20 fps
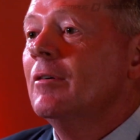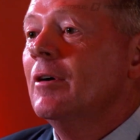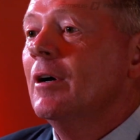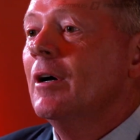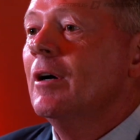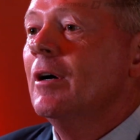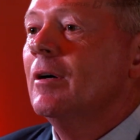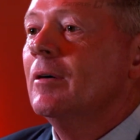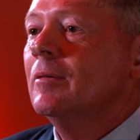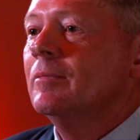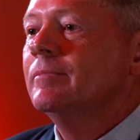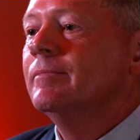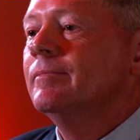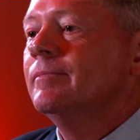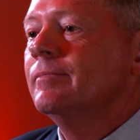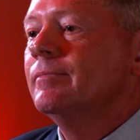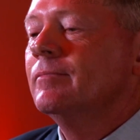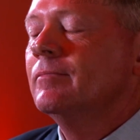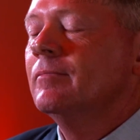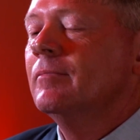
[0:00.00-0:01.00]
Um,
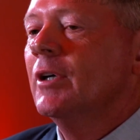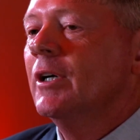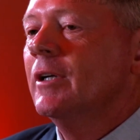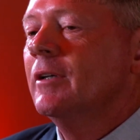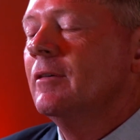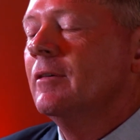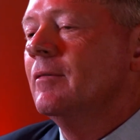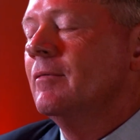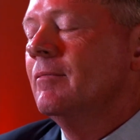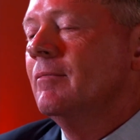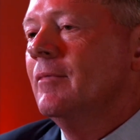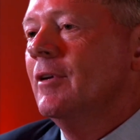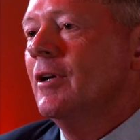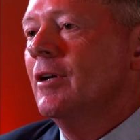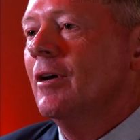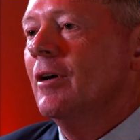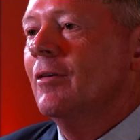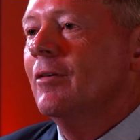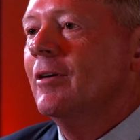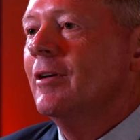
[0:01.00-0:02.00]
but, you
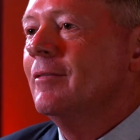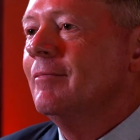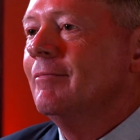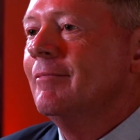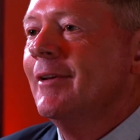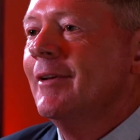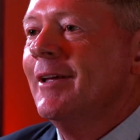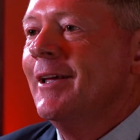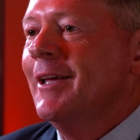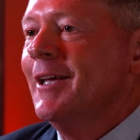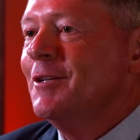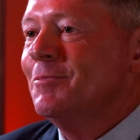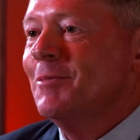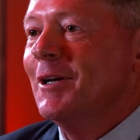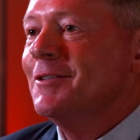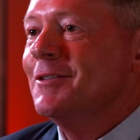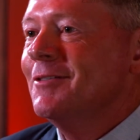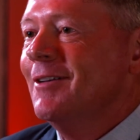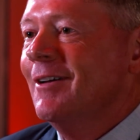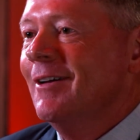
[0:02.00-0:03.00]
know, he, he's
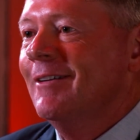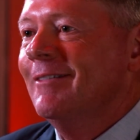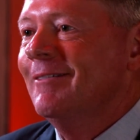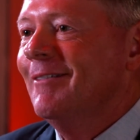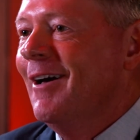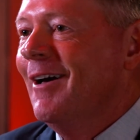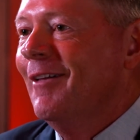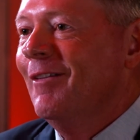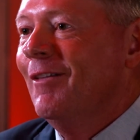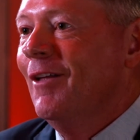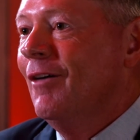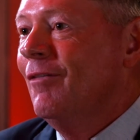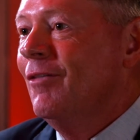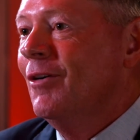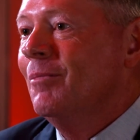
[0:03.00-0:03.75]
my son. I love